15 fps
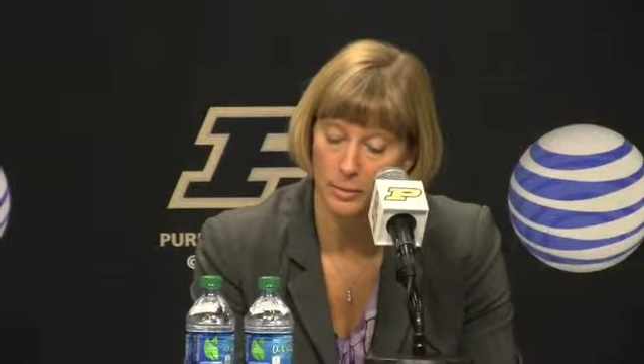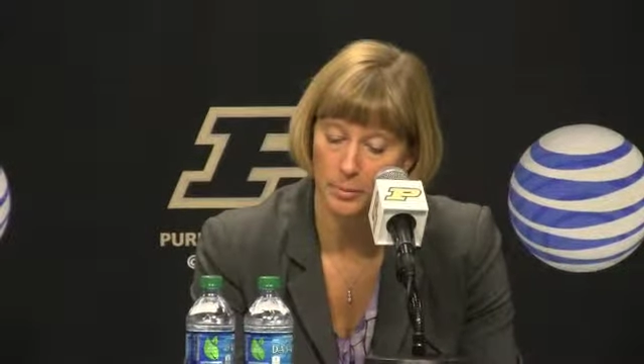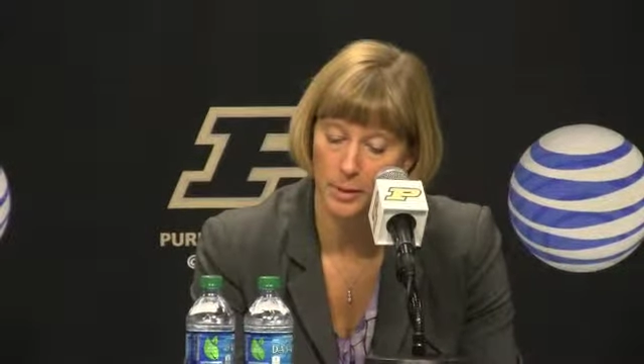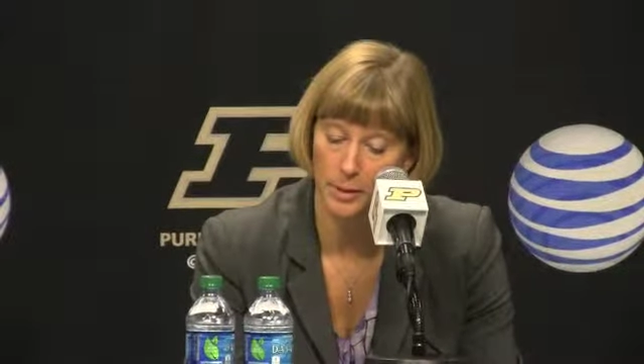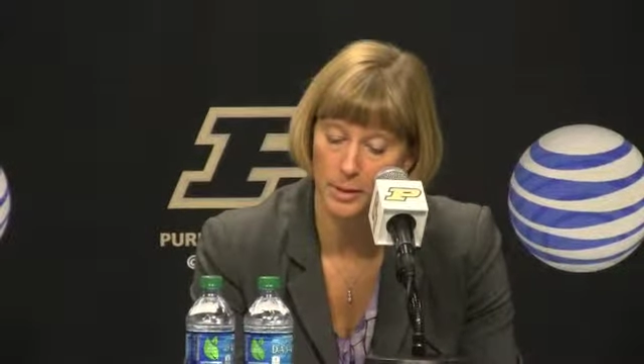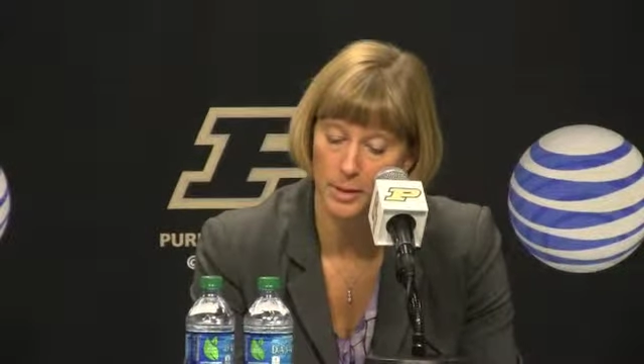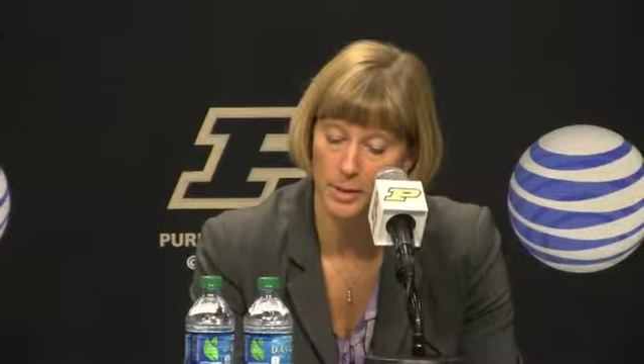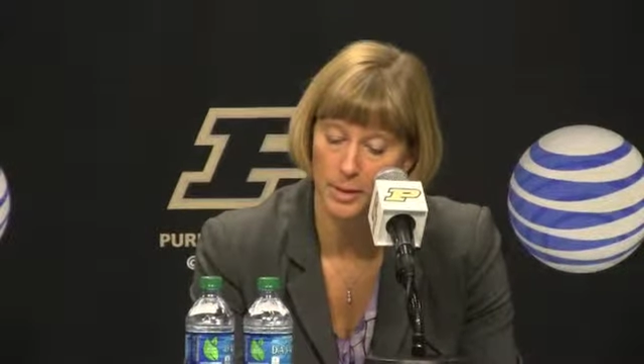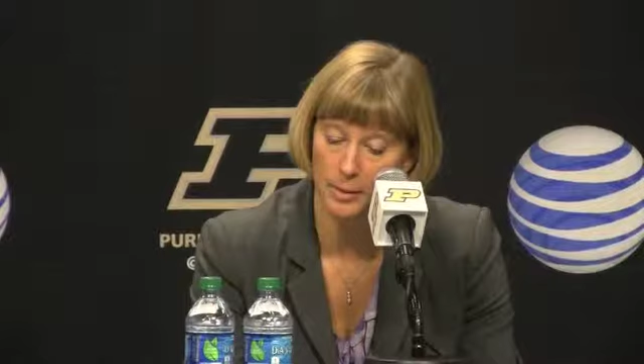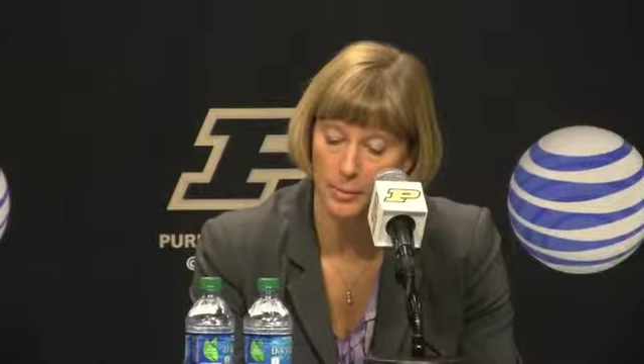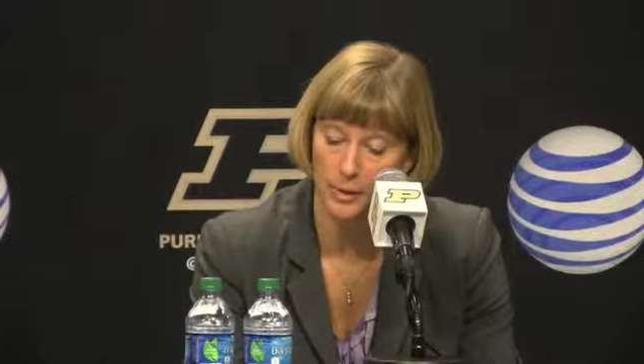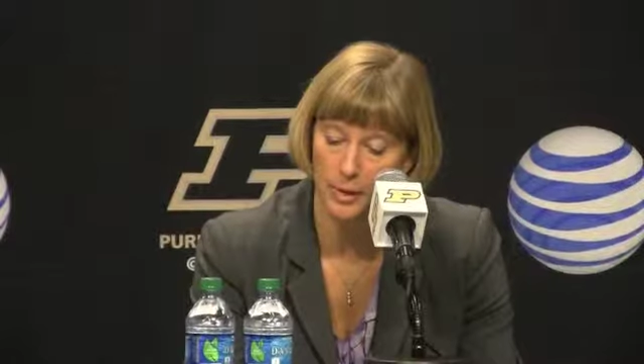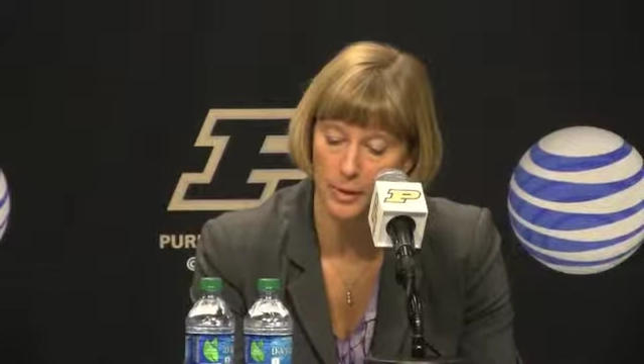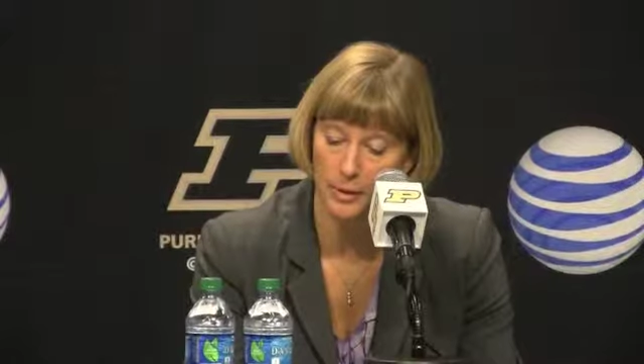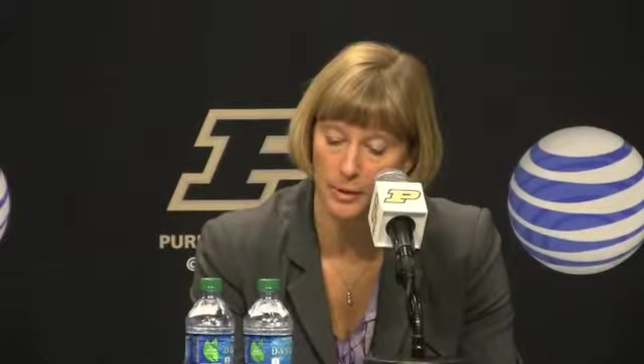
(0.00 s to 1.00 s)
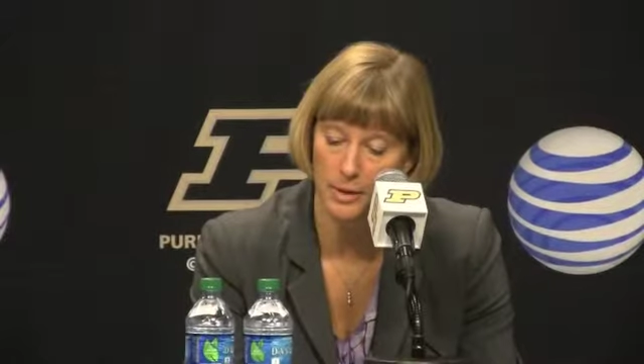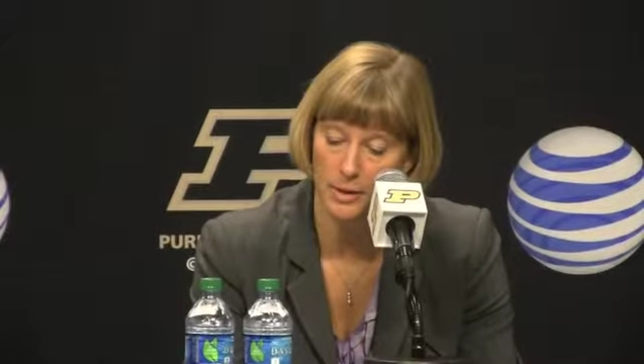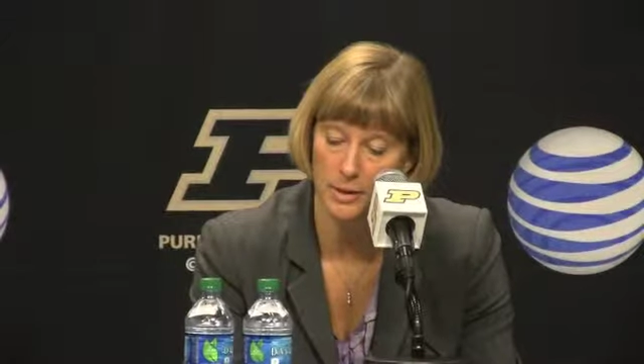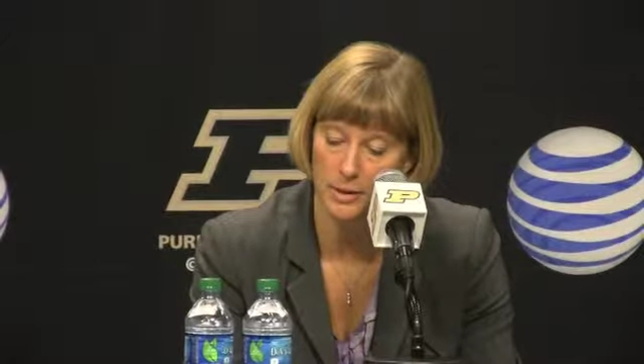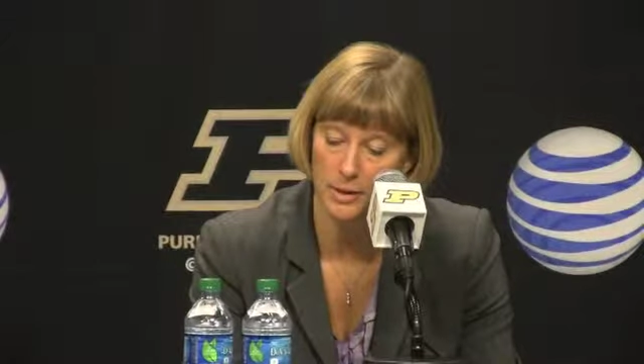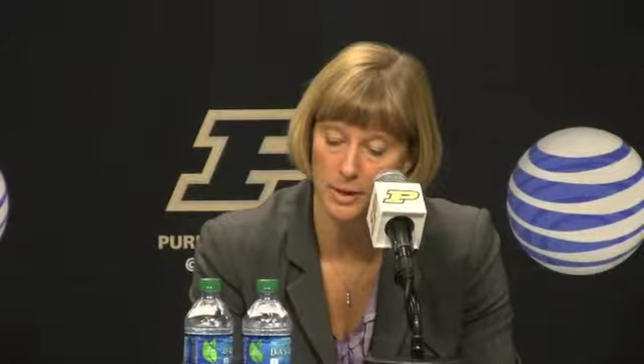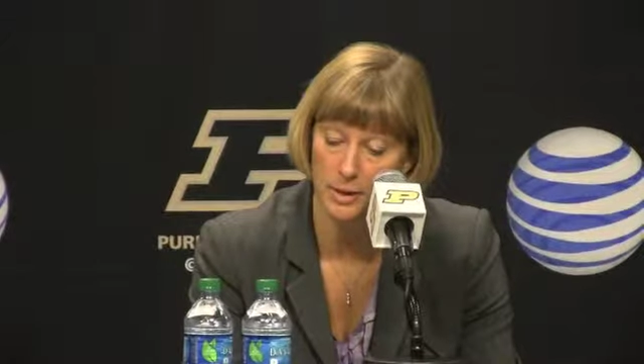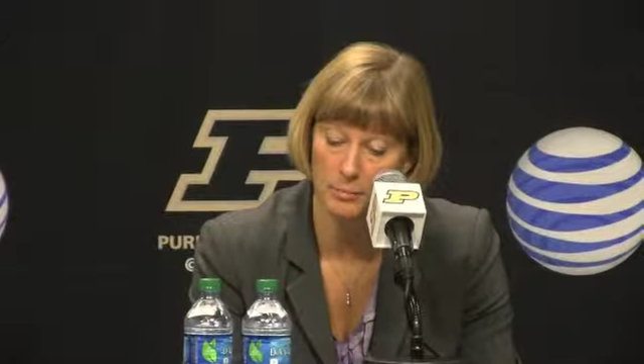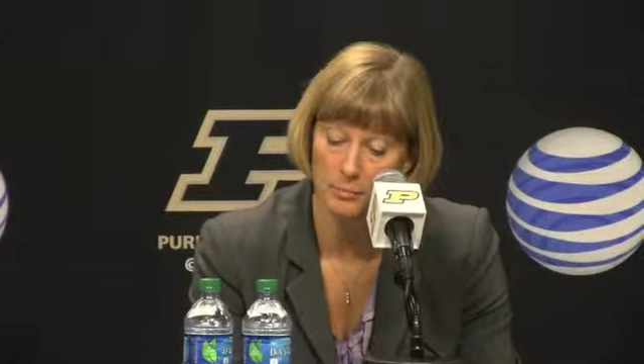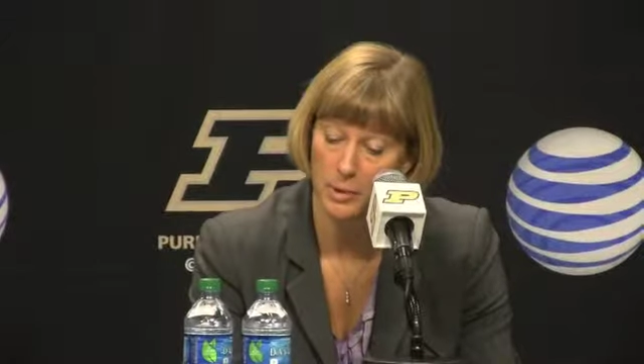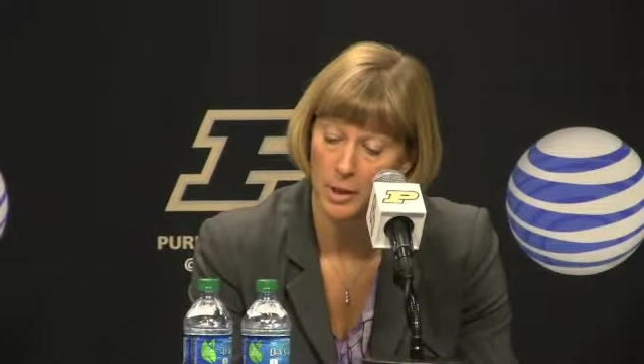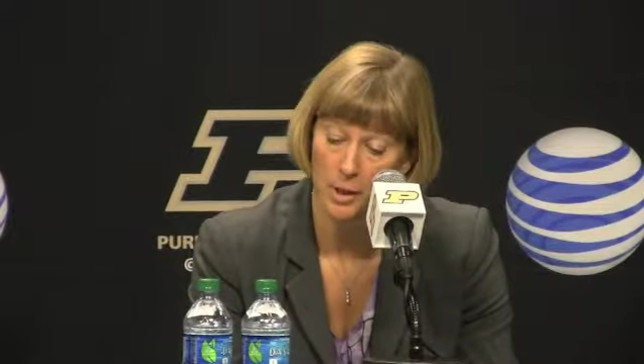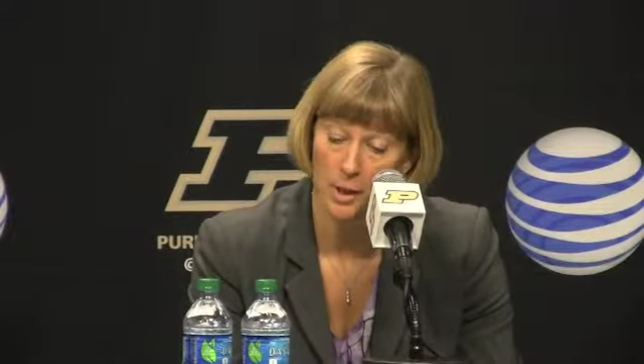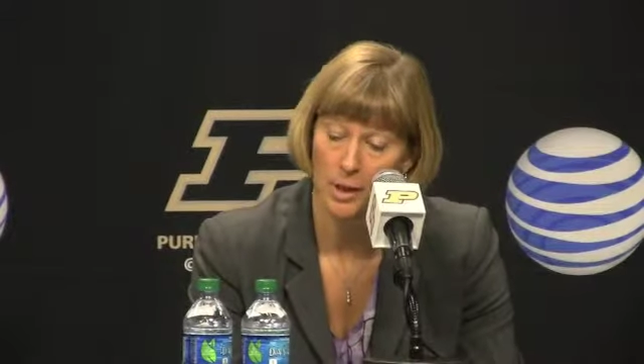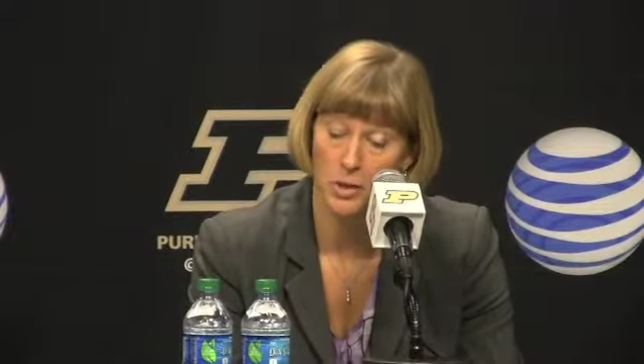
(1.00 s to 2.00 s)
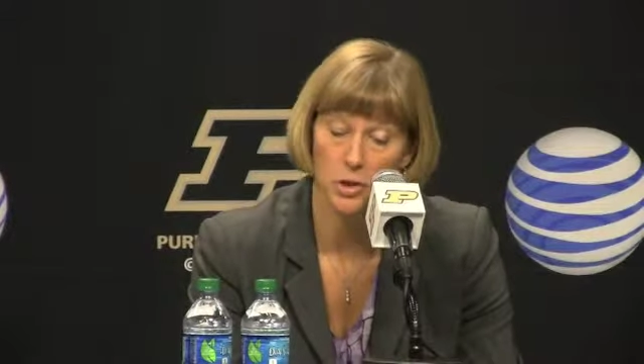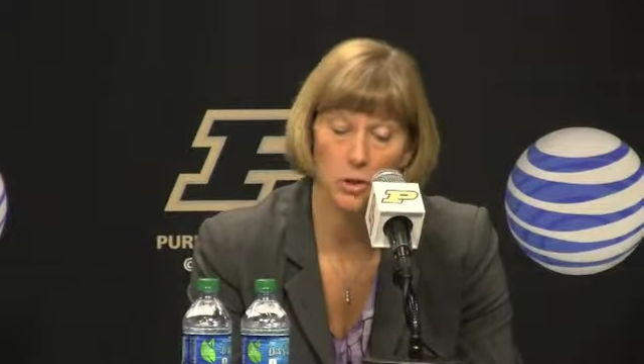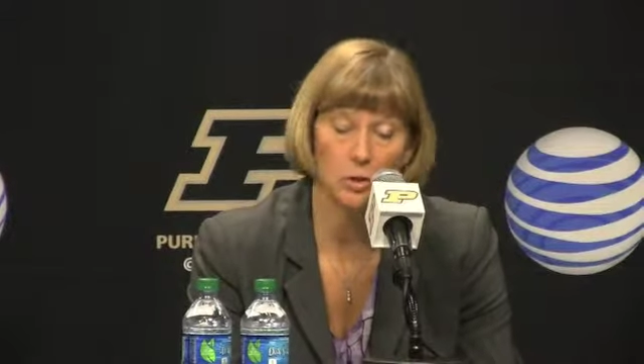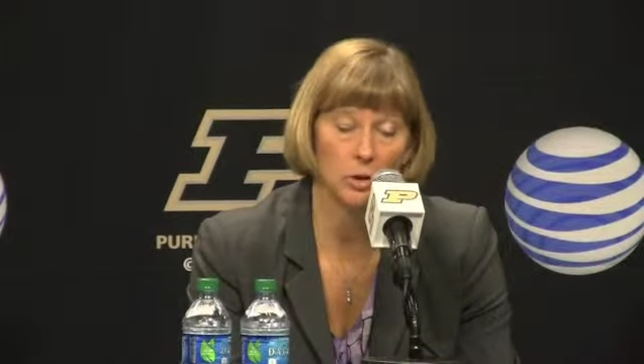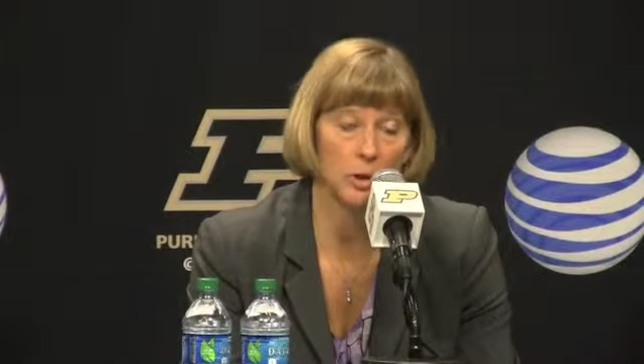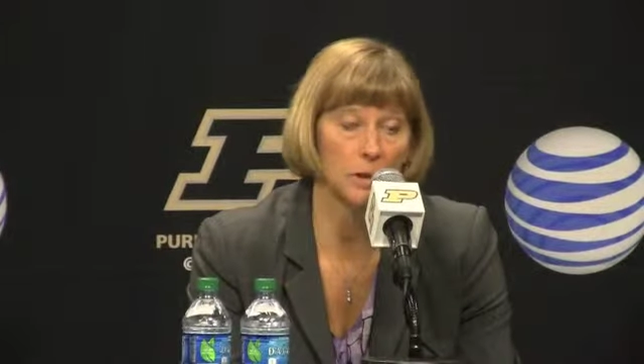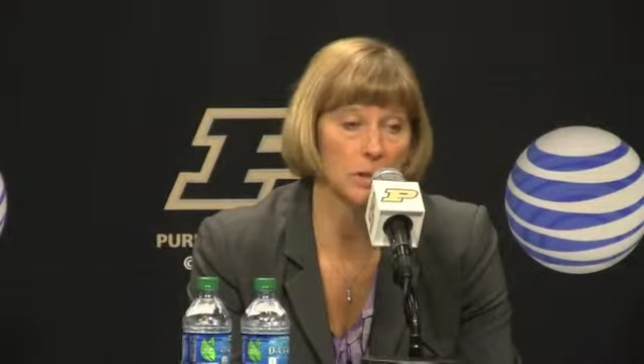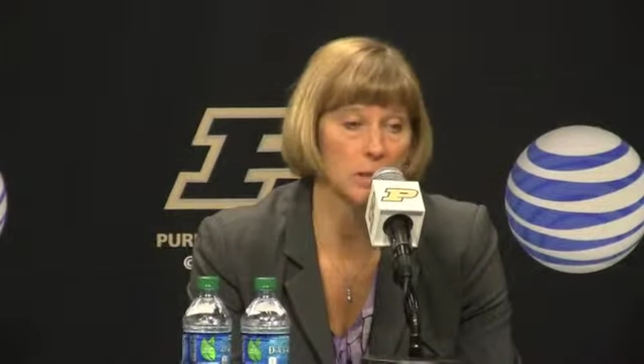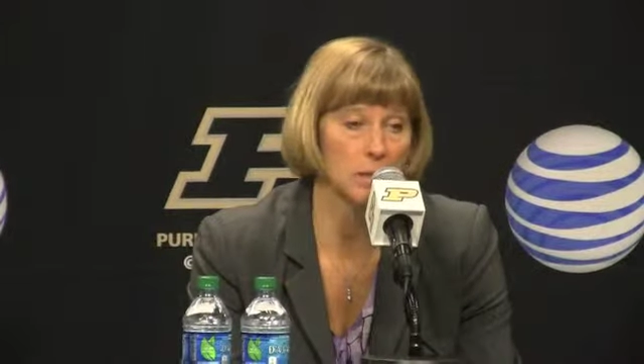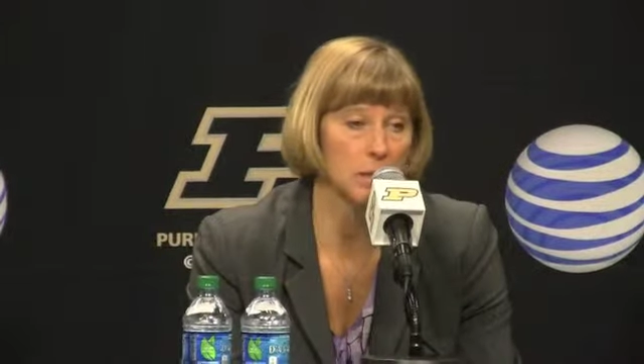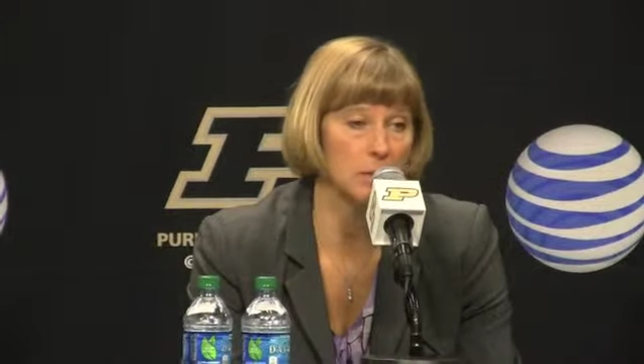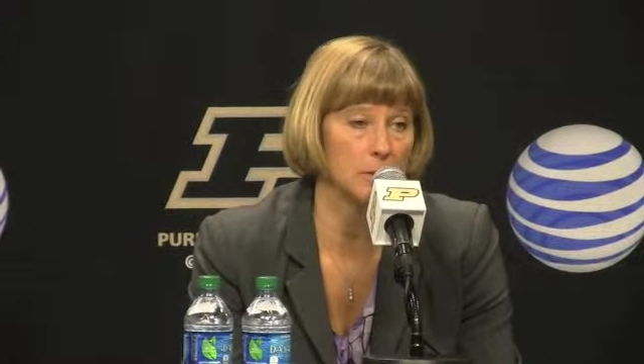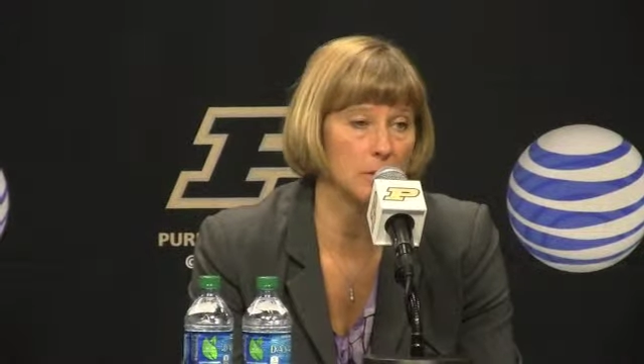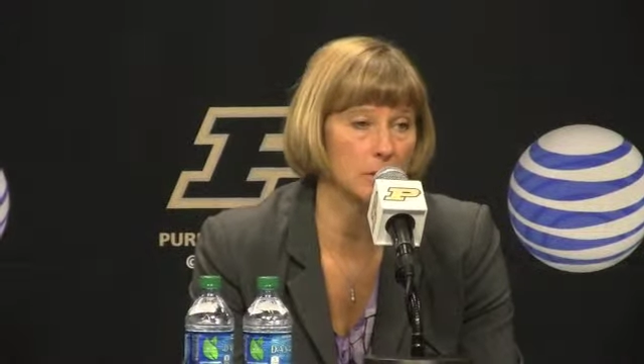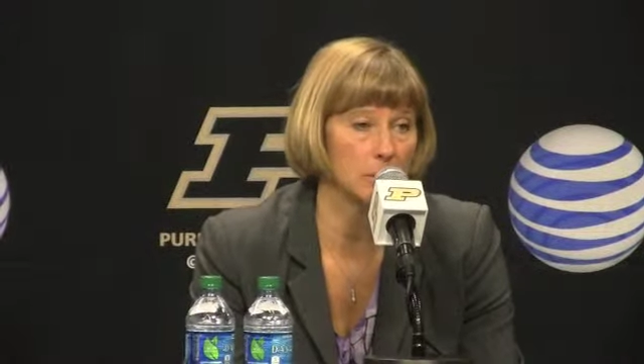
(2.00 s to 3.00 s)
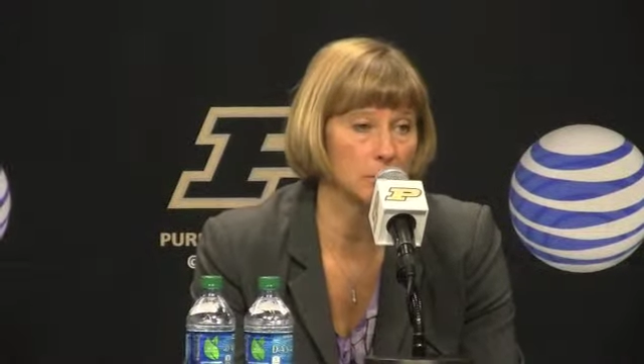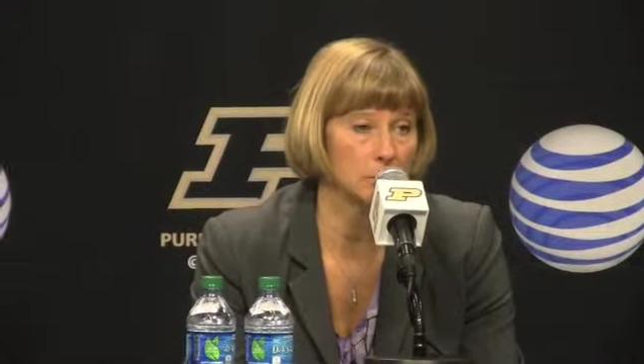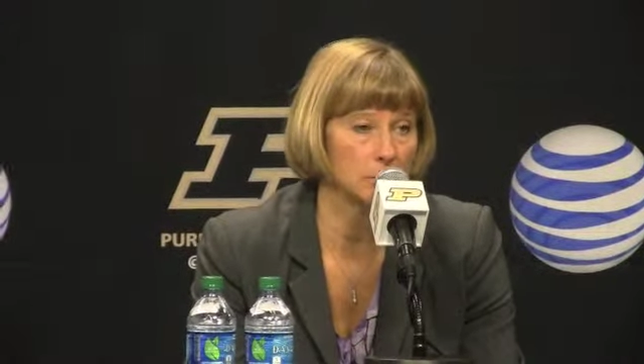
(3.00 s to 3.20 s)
beat the team there, they just said, it's early in the season.